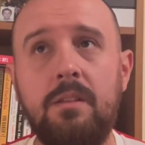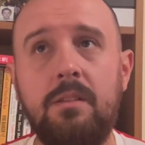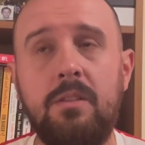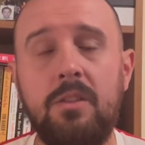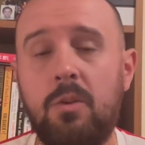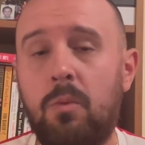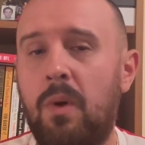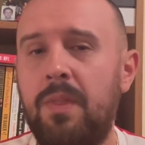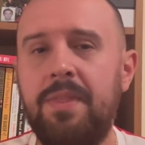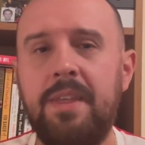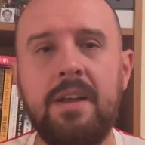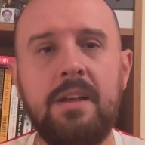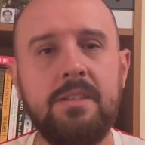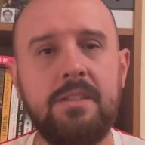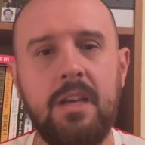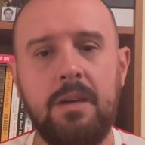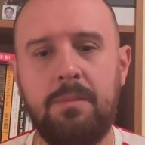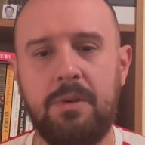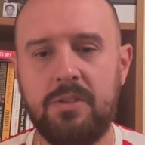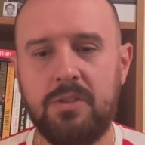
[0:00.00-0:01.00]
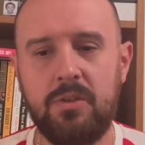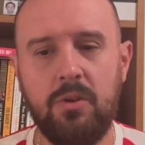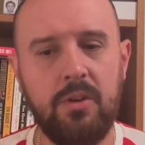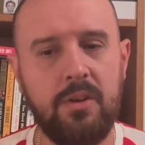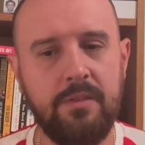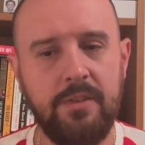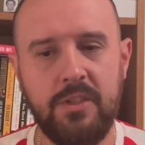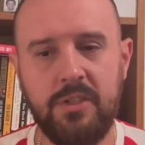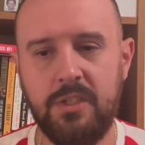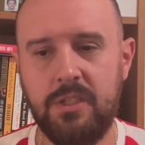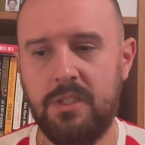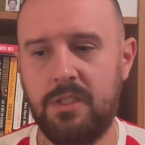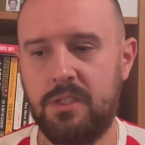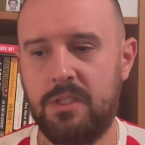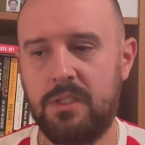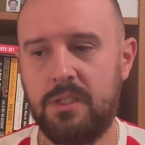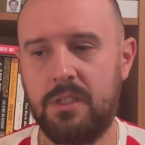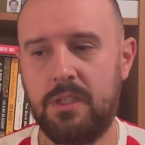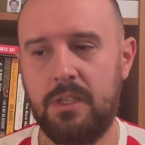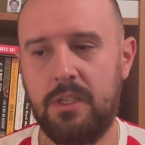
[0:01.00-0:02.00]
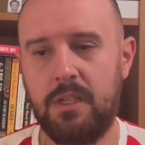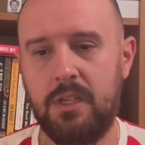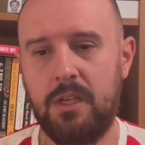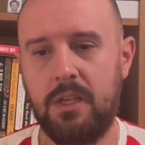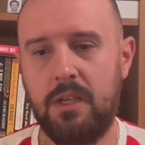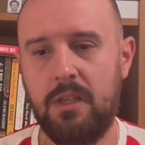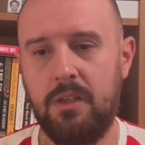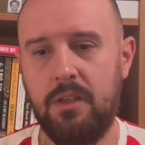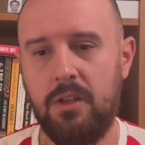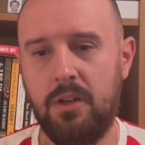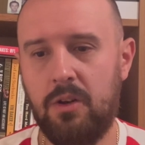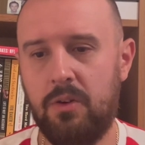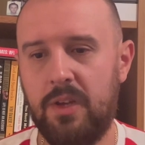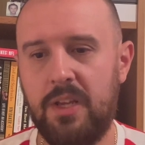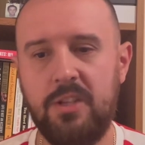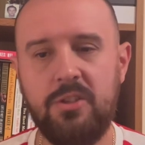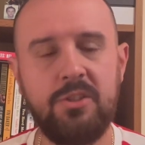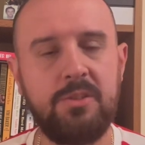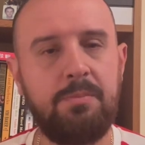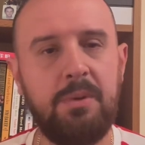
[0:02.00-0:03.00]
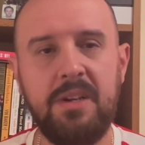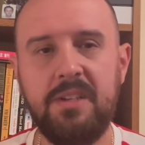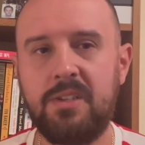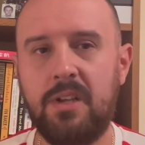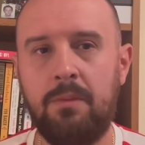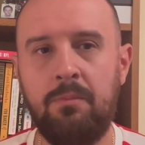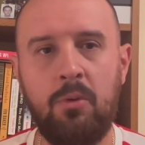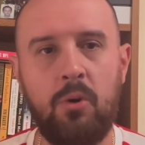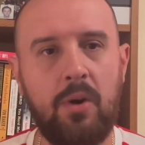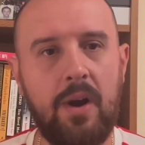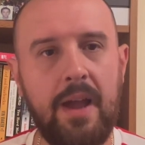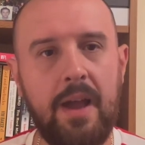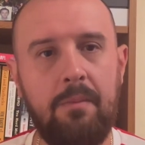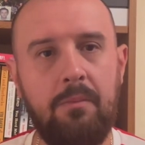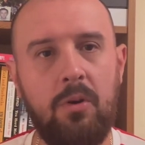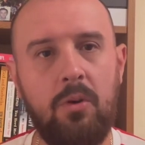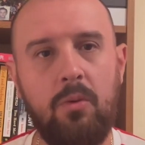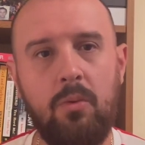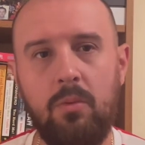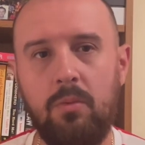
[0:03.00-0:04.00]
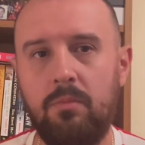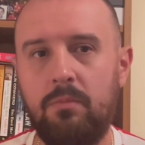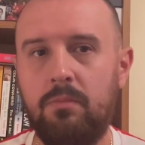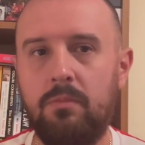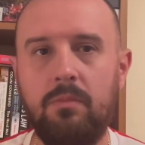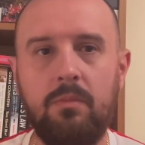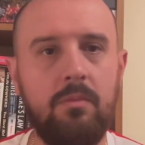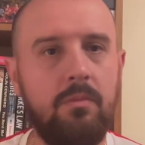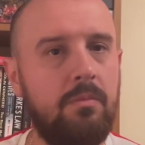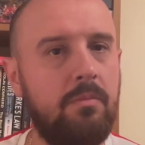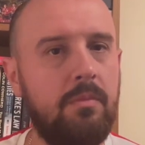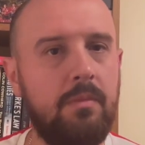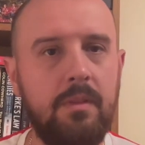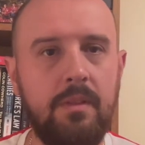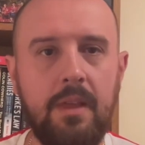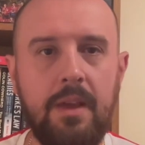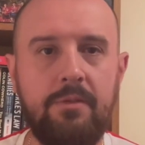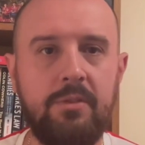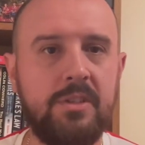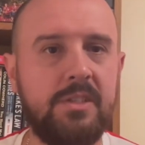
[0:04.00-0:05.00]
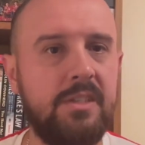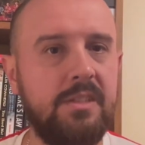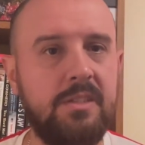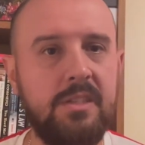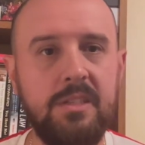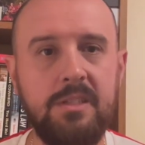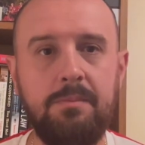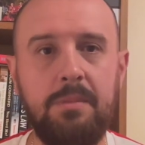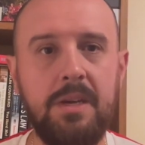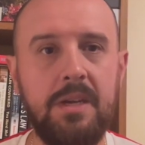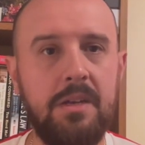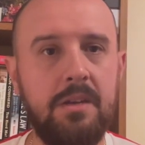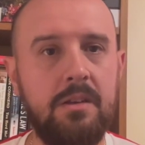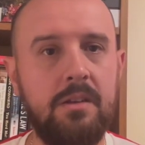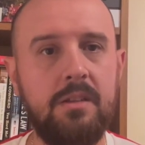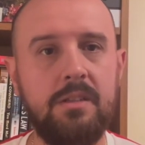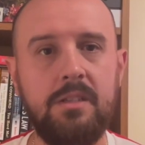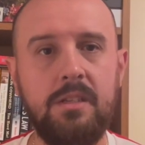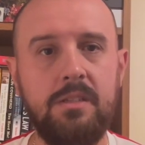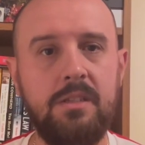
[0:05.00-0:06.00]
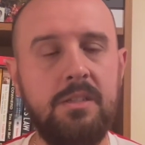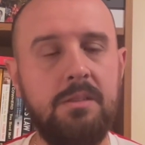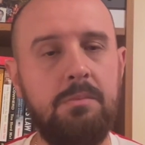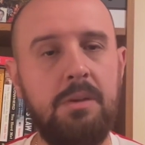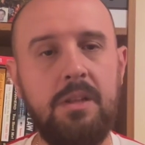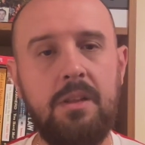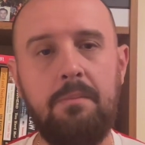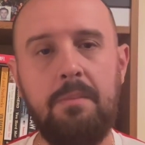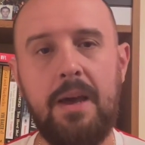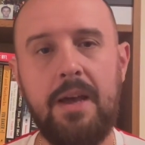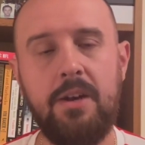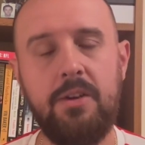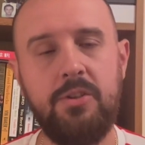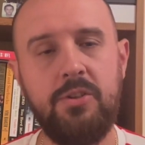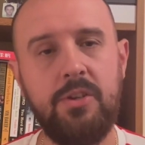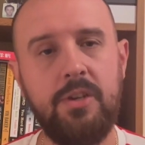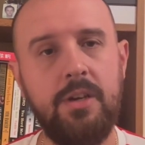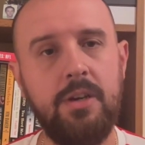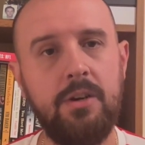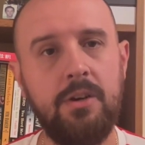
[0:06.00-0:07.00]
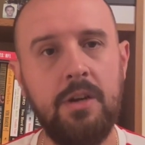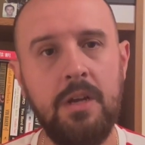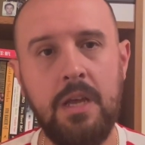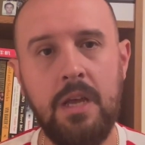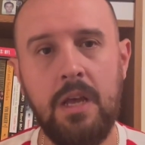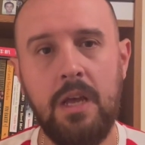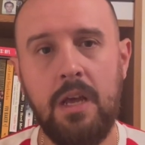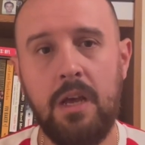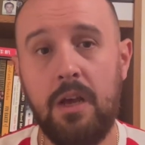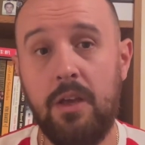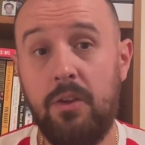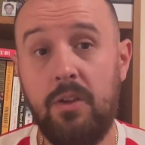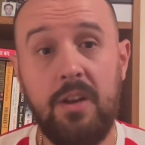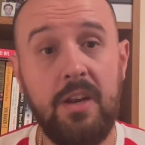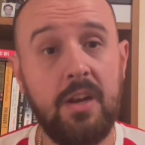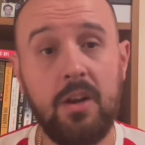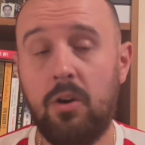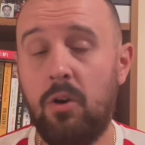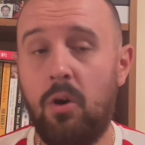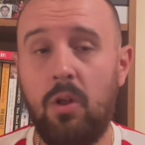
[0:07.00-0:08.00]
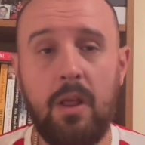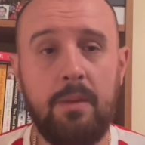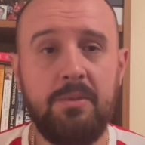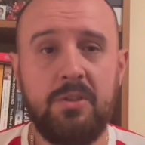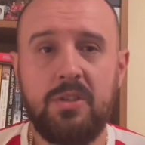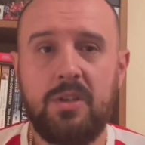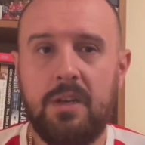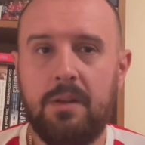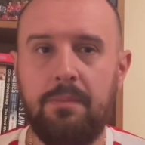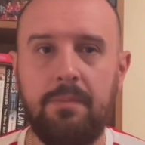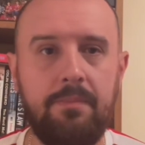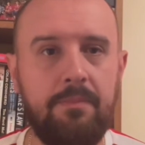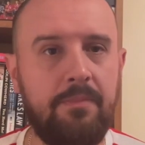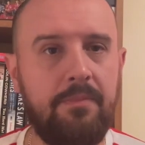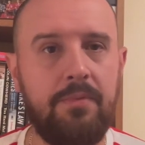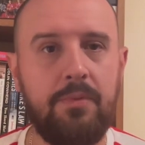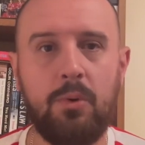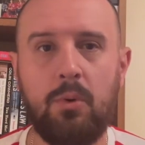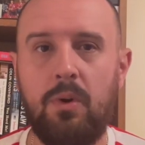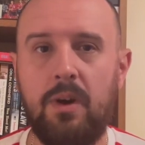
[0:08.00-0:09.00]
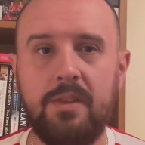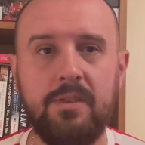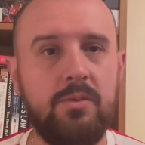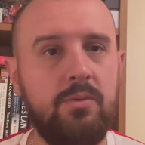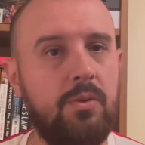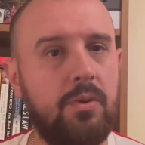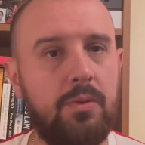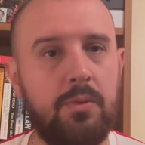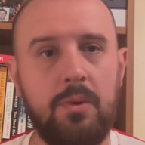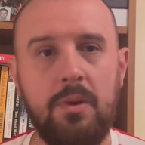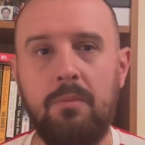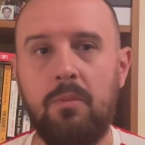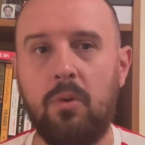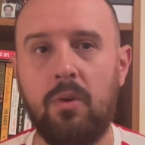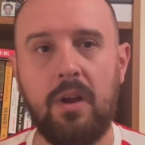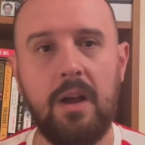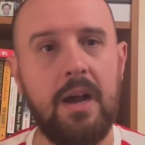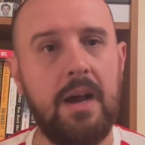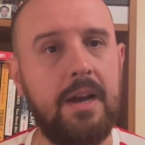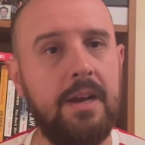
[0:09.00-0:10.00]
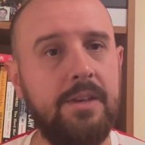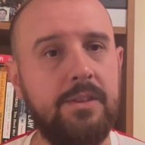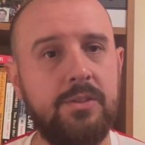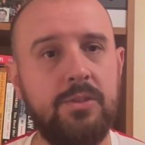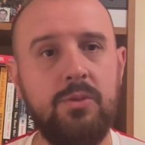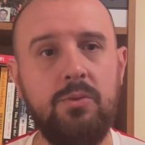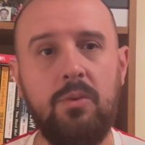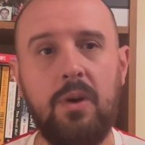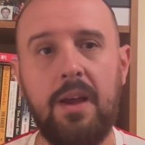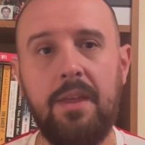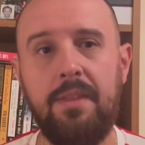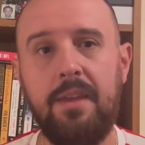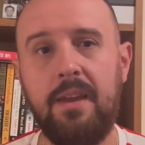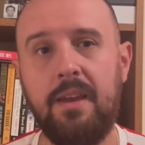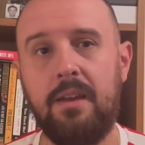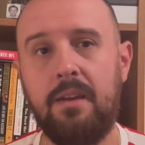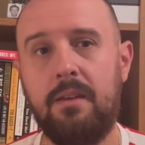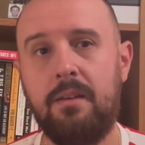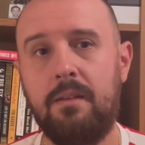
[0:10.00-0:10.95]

the one thing I'll say about Stojkovic is, he just brings on more ammo ever since he's been the manager here. You need a goal, I'm just gonna throw on 2 or 3 more guys who I think